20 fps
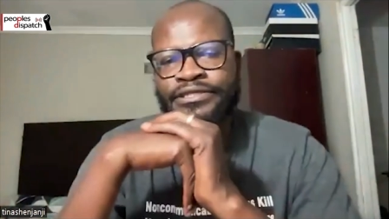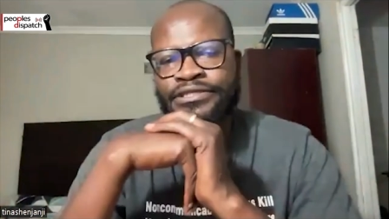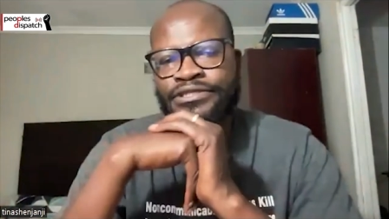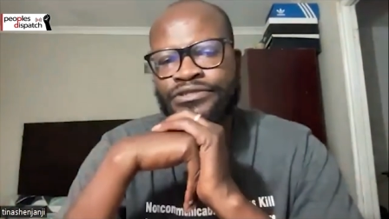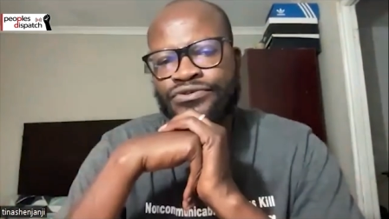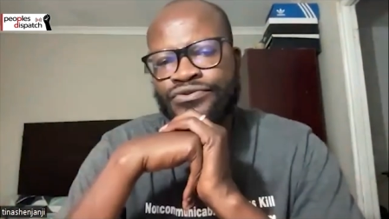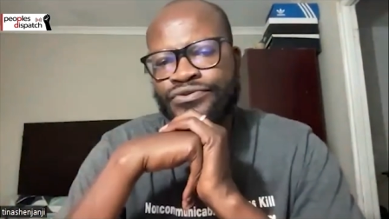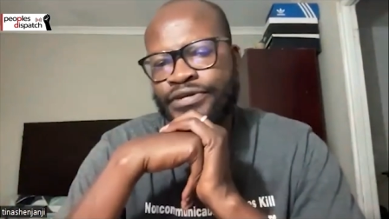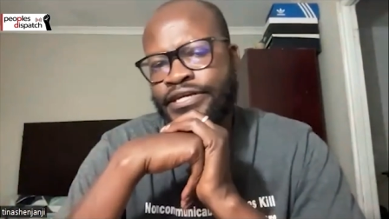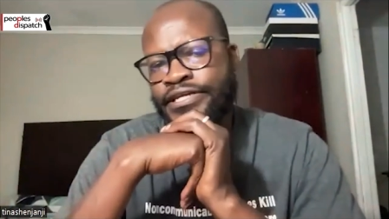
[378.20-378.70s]
this
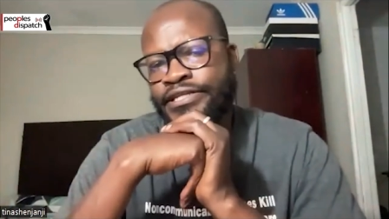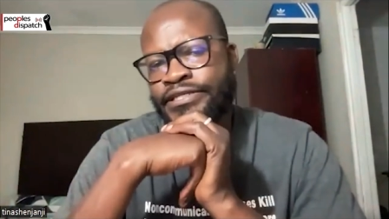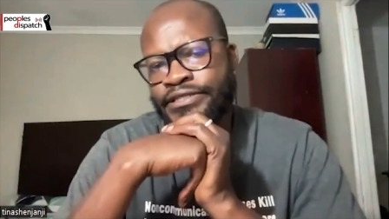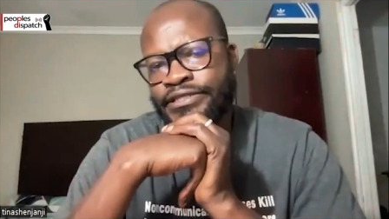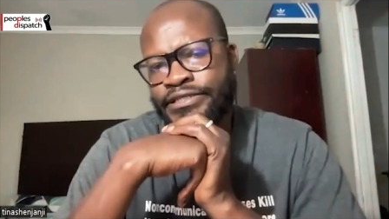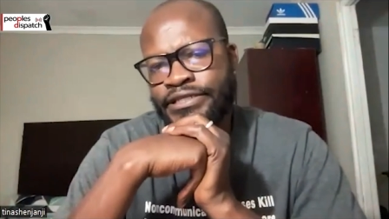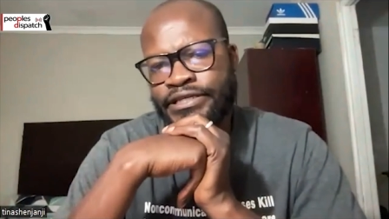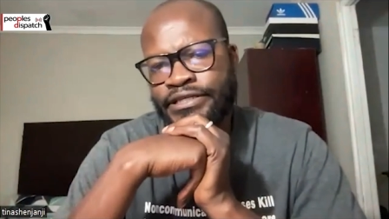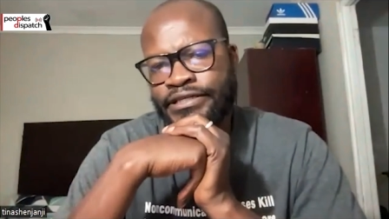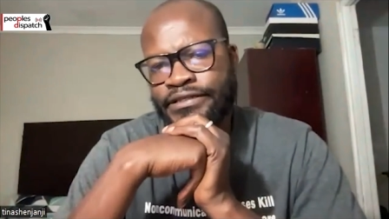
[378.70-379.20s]
new
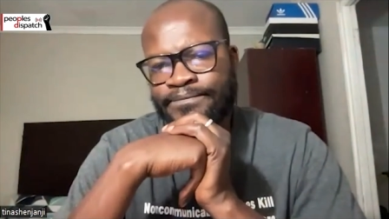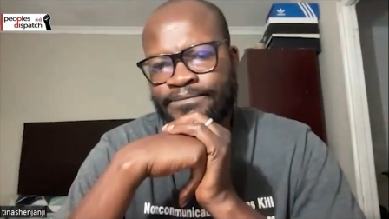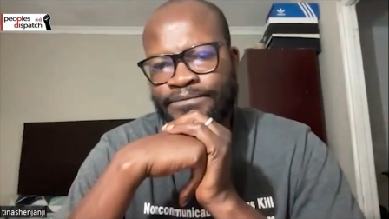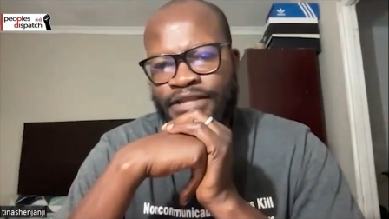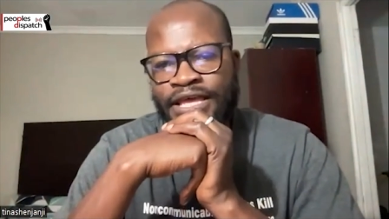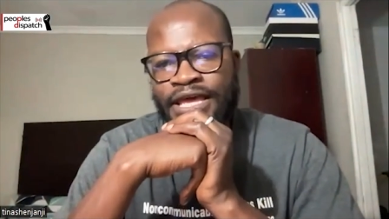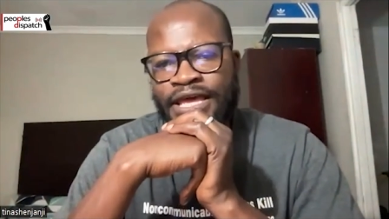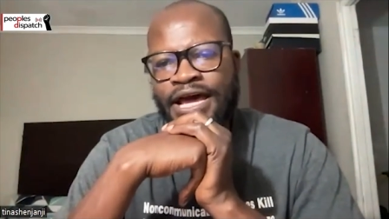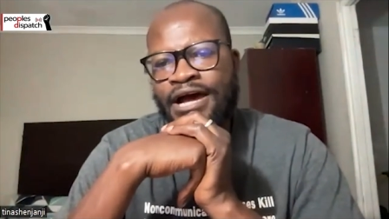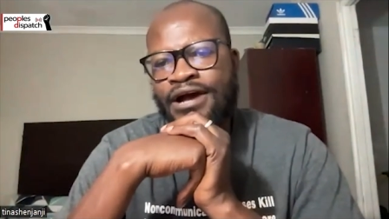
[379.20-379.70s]
edition,
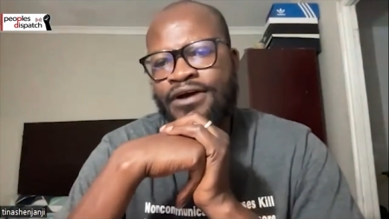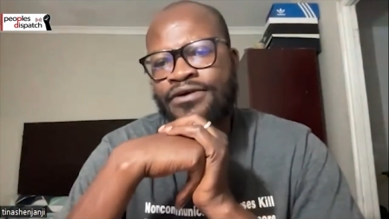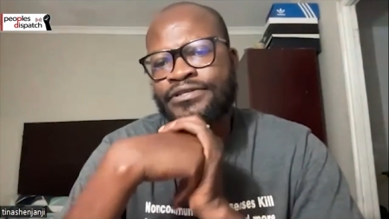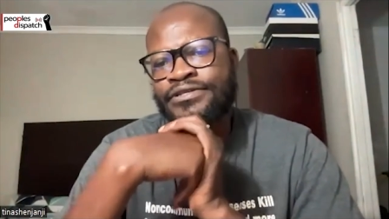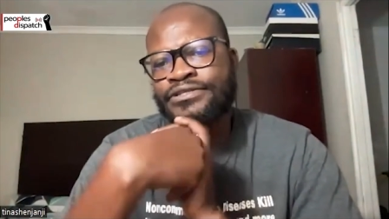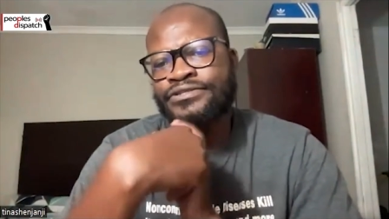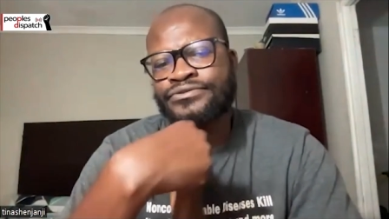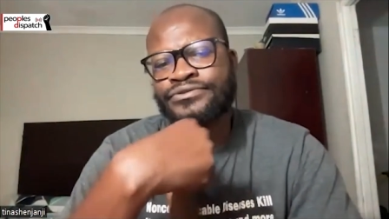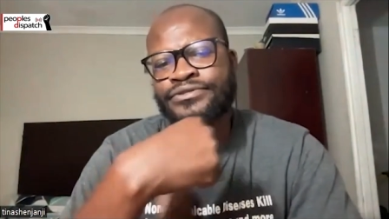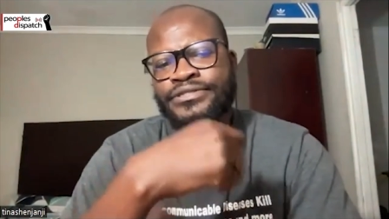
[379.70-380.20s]
how
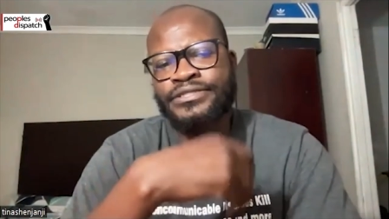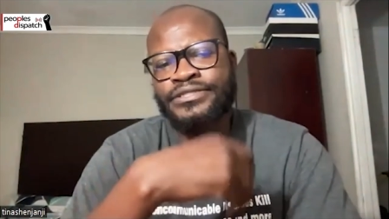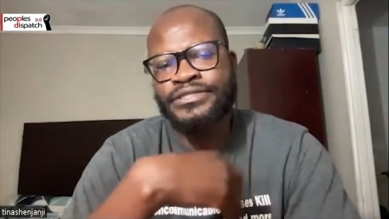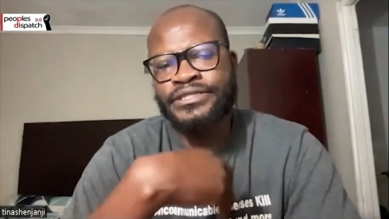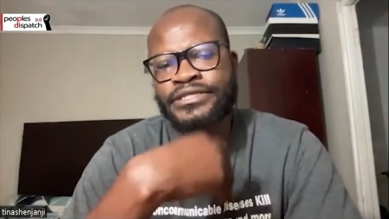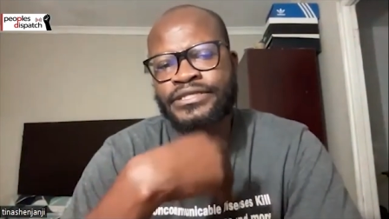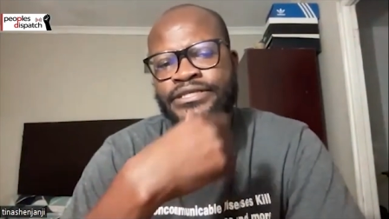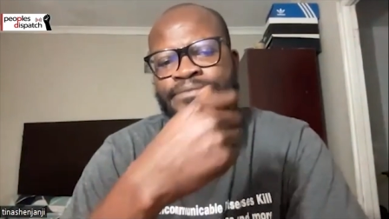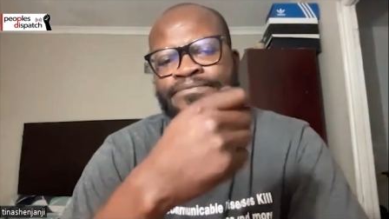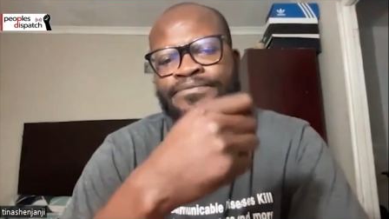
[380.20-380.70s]
did you
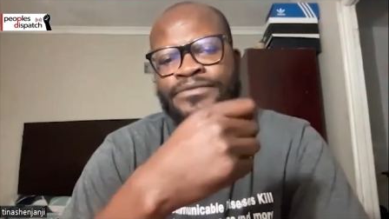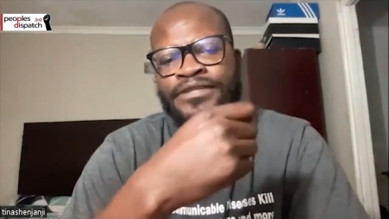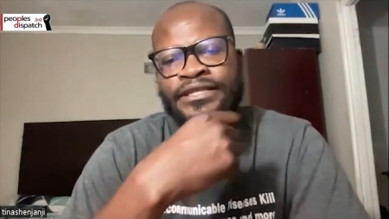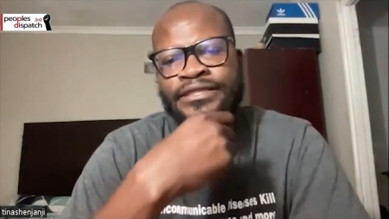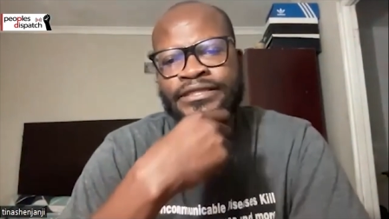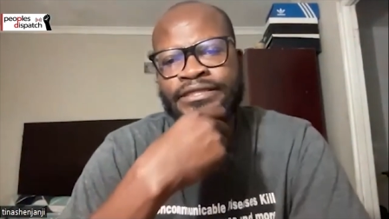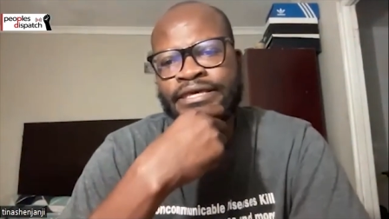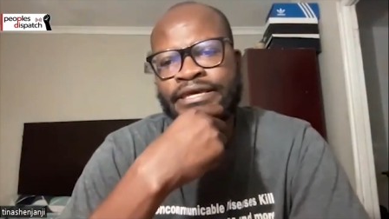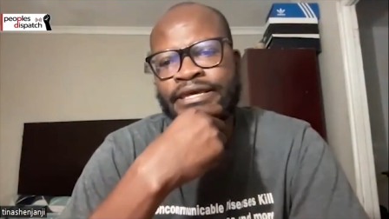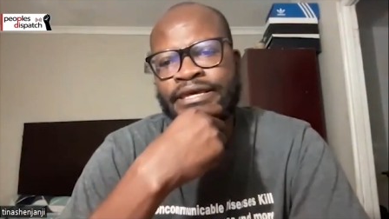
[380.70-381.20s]
see
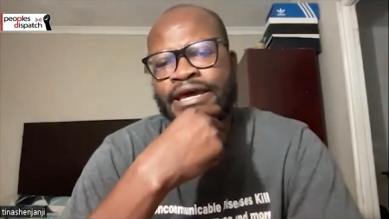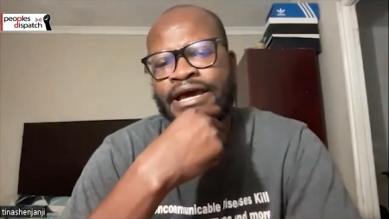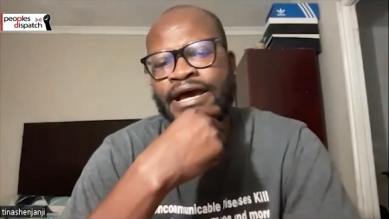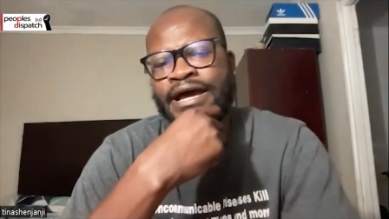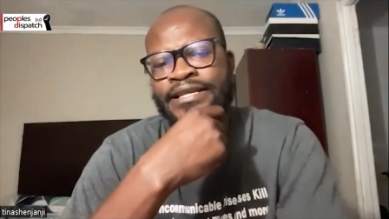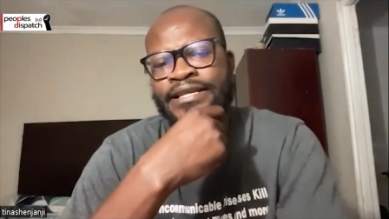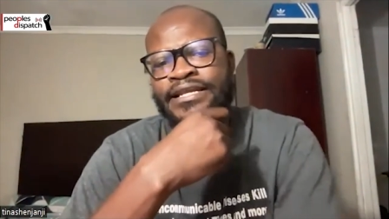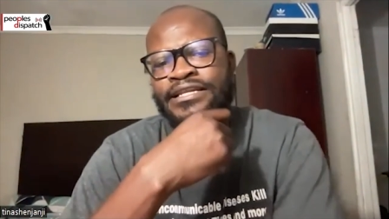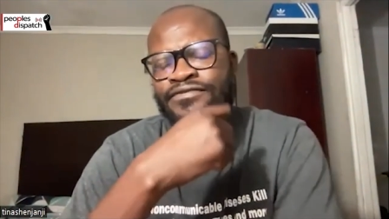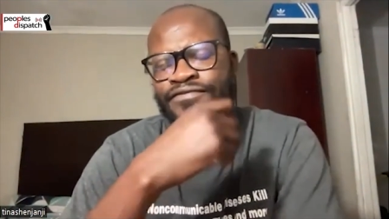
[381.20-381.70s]
the
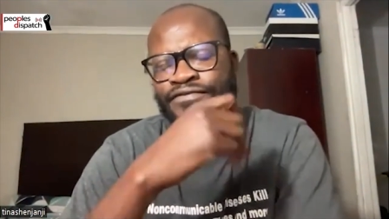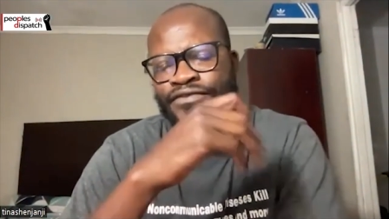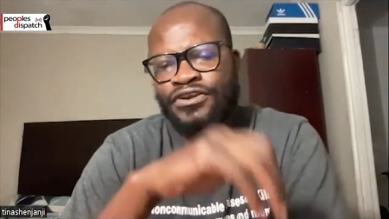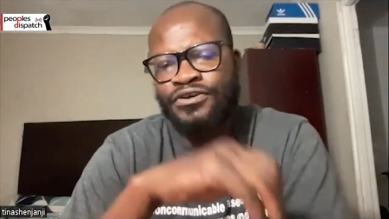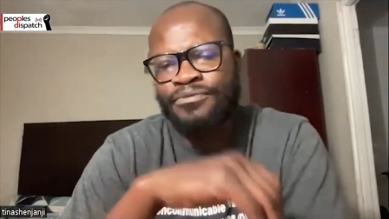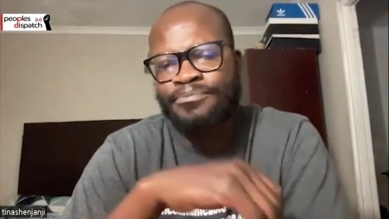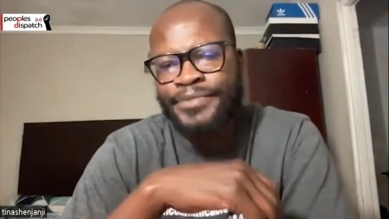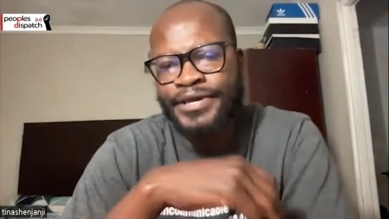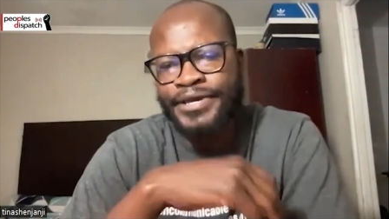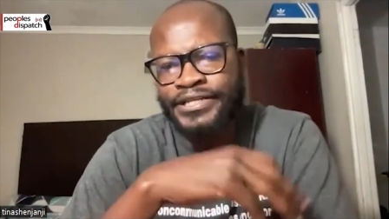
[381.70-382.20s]

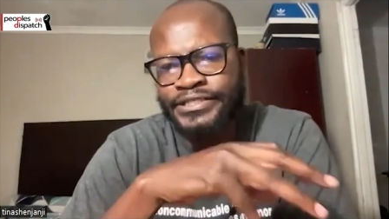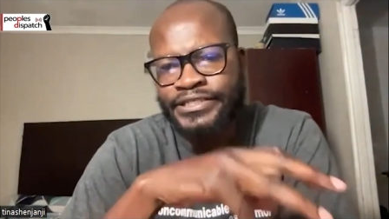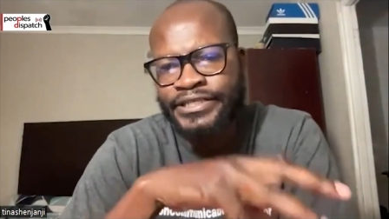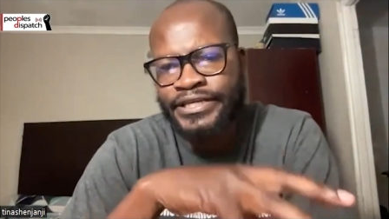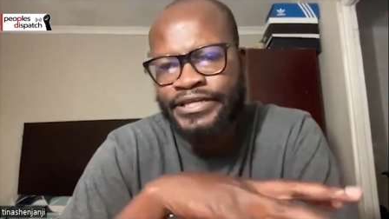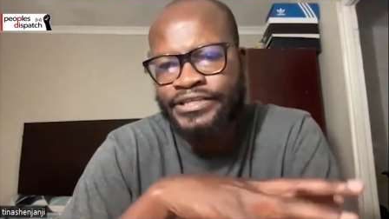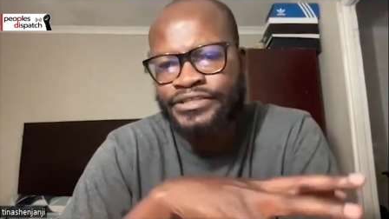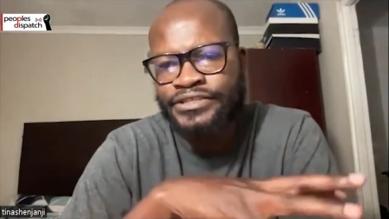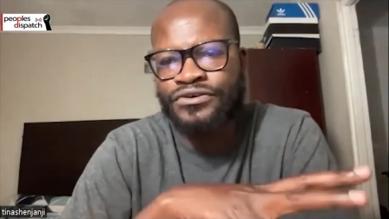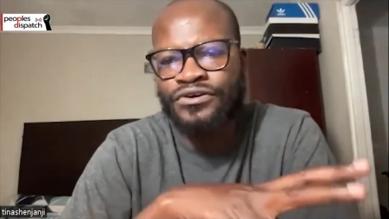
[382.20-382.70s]
underdevelopment
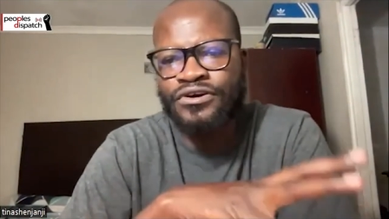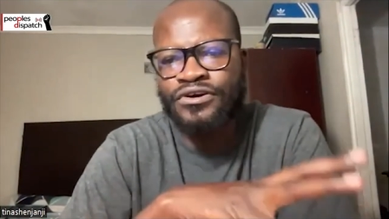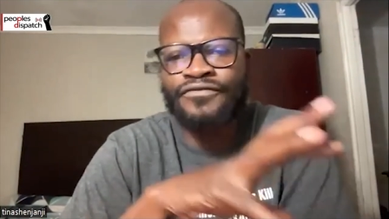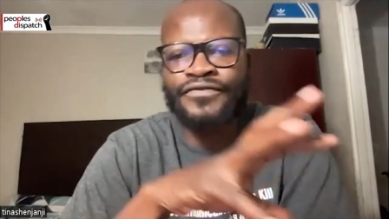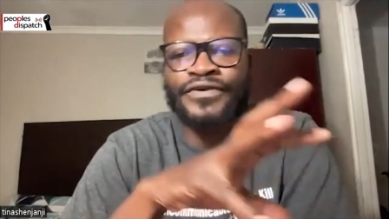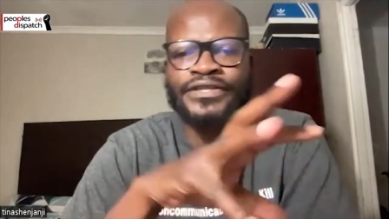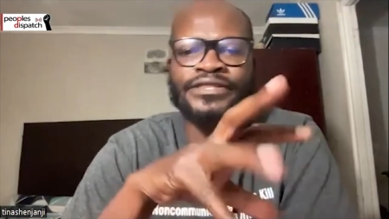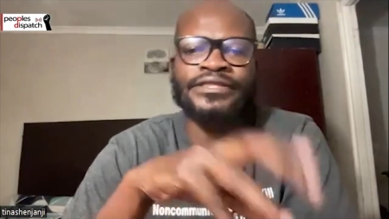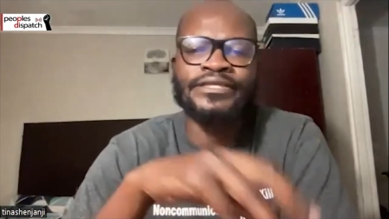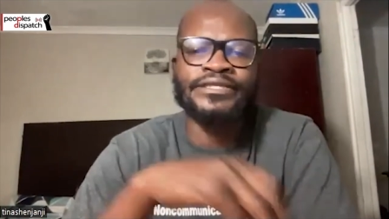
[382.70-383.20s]
change
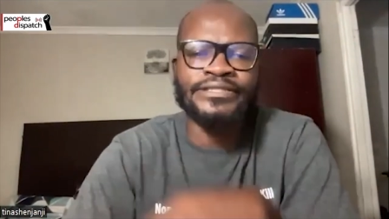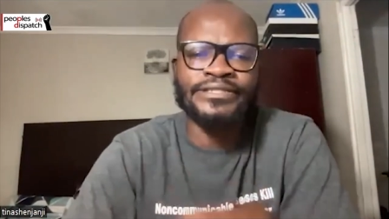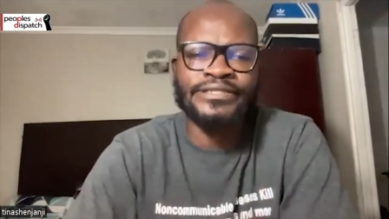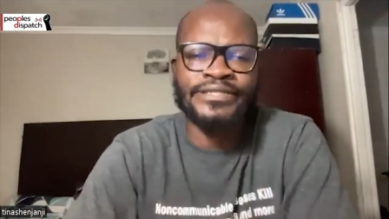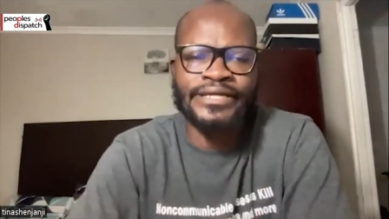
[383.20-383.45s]
over these